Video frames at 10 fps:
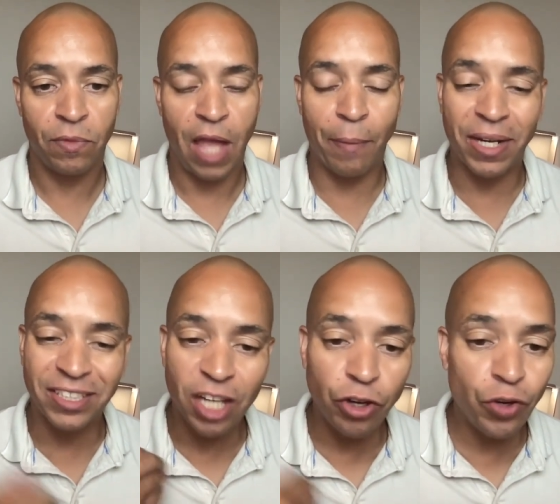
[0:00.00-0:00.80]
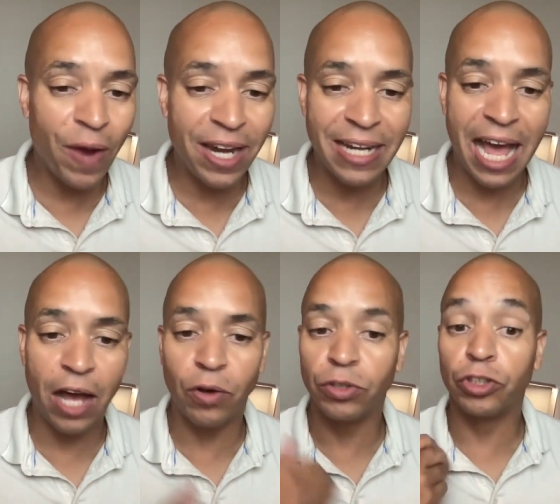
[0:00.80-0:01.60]
I'm going to tell you right
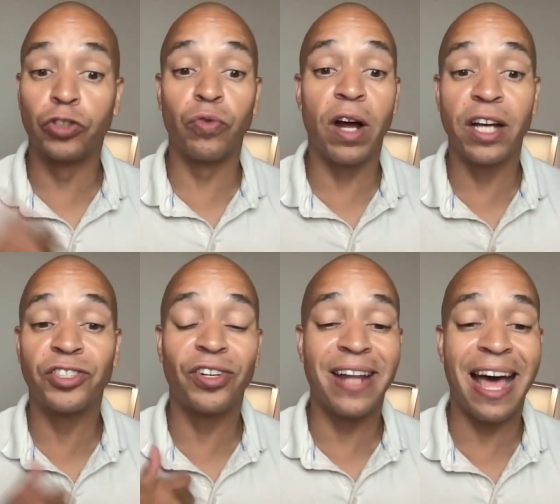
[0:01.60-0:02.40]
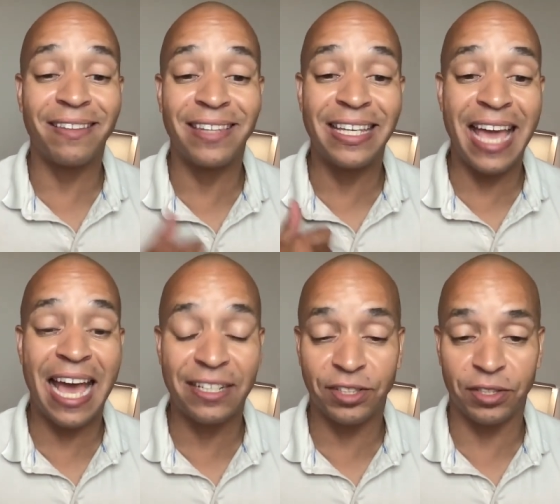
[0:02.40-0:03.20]
now drugs are not the
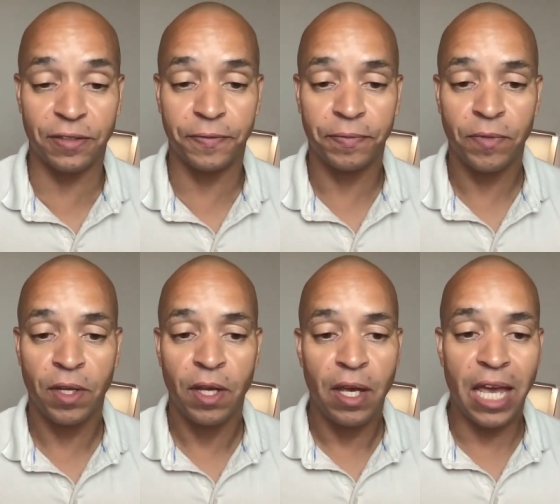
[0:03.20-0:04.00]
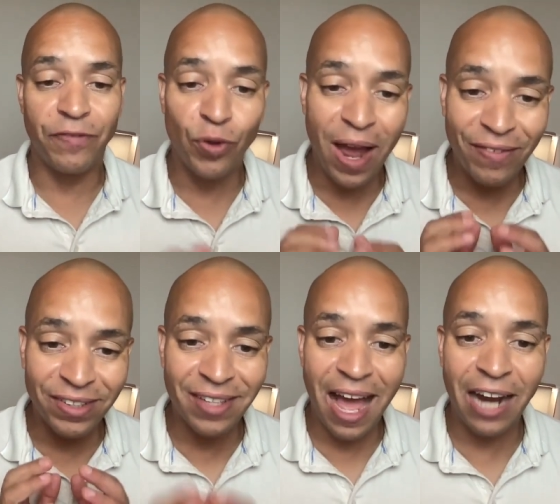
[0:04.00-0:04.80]
answer. If you have a
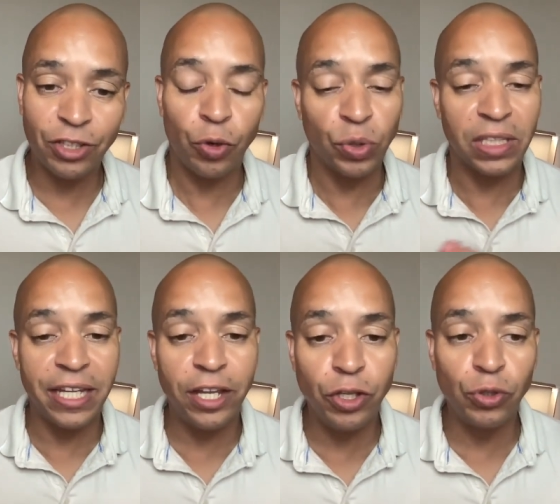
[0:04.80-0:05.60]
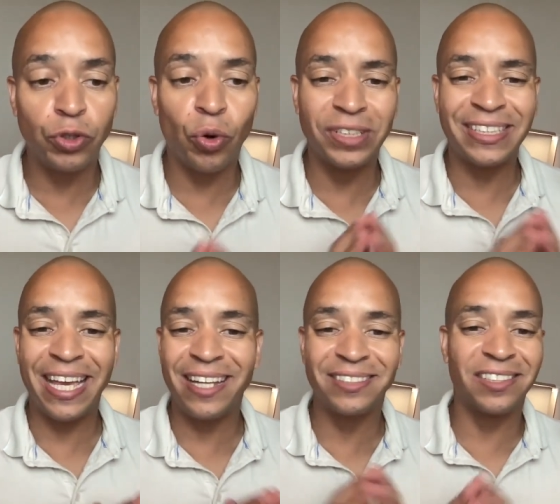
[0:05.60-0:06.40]
doctor who is leading you towards
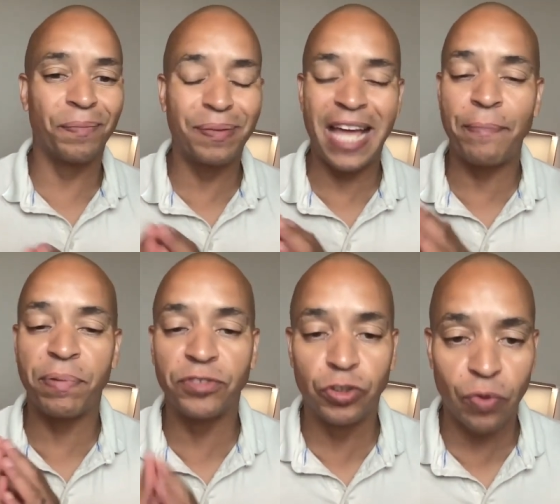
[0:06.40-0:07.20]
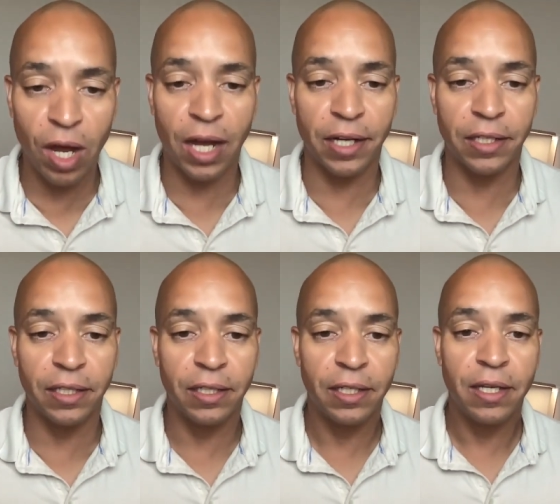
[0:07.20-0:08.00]
taking some type of drug,
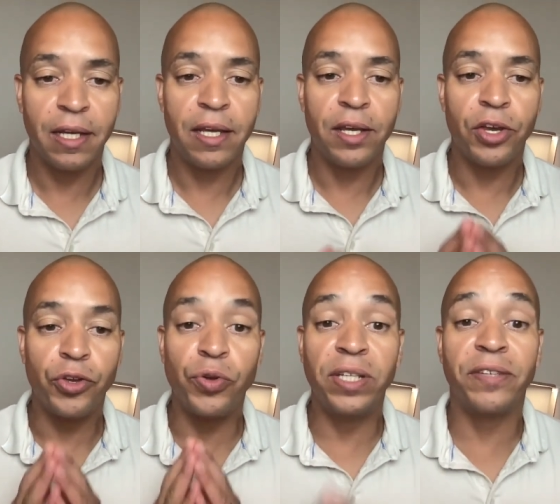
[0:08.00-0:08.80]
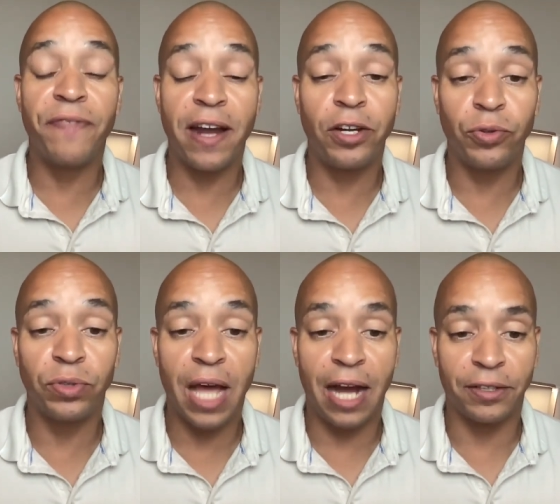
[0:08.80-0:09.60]
you need to find a new
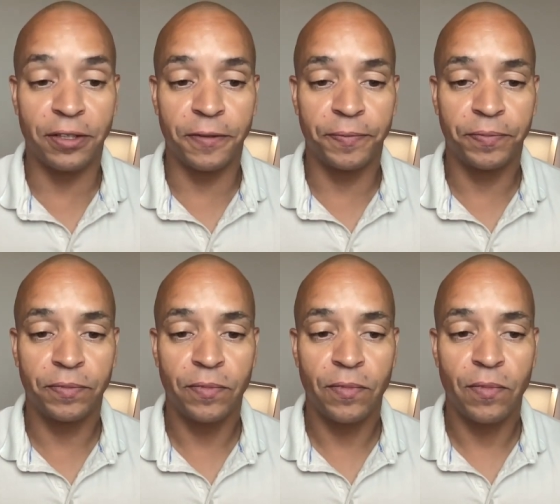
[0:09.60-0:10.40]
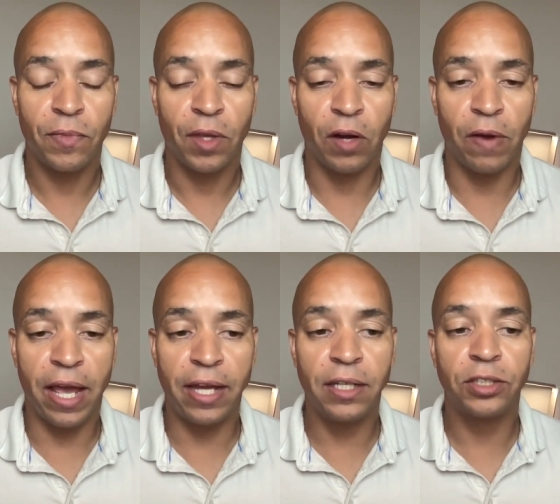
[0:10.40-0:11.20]
doctor. All
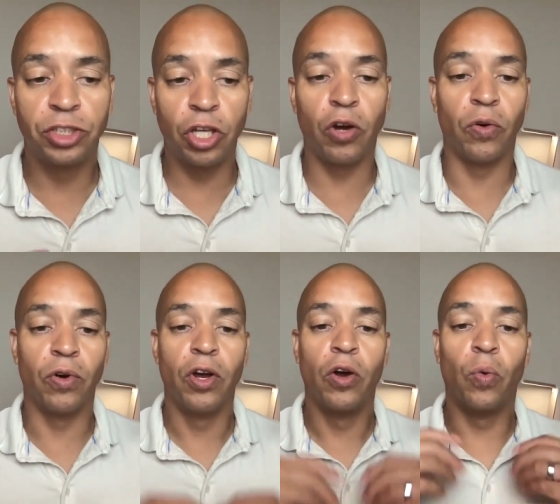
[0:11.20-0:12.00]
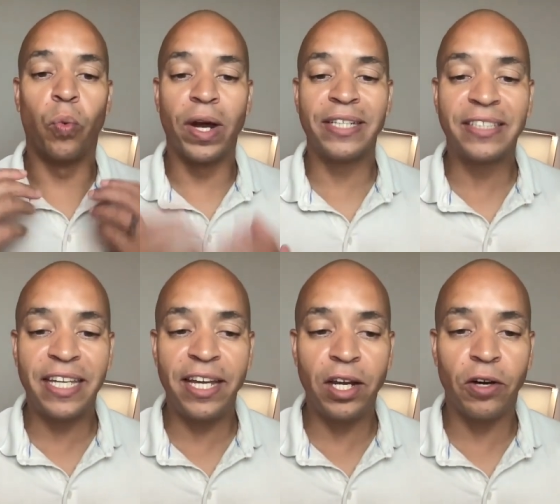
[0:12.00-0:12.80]
right. So, what is
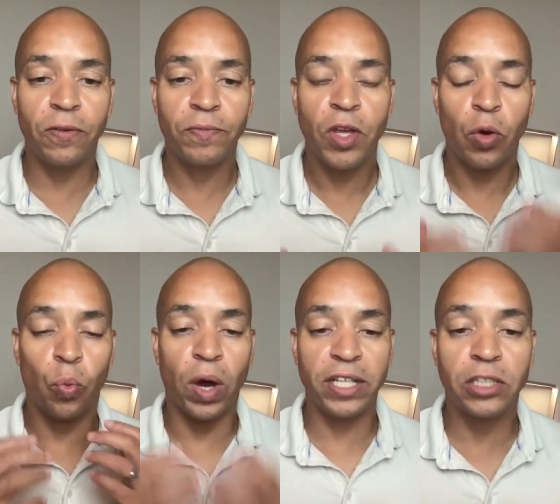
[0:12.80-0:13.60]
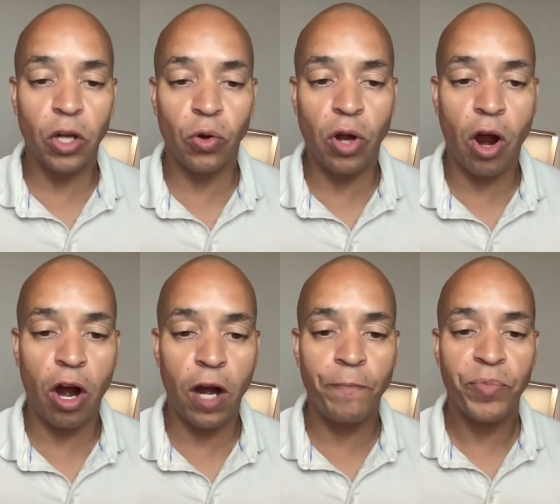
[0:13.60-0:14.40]
keto? What is low
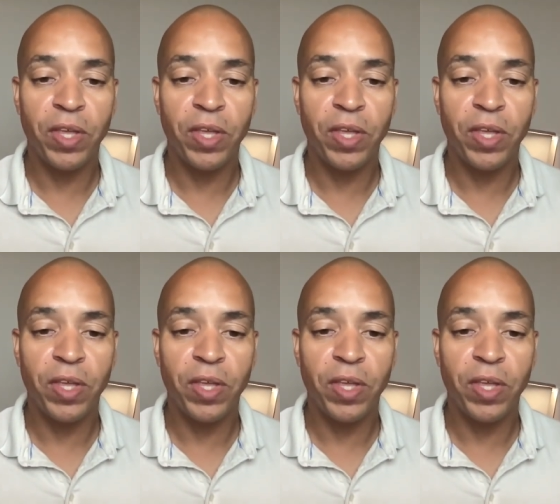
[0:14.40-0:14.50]
carb?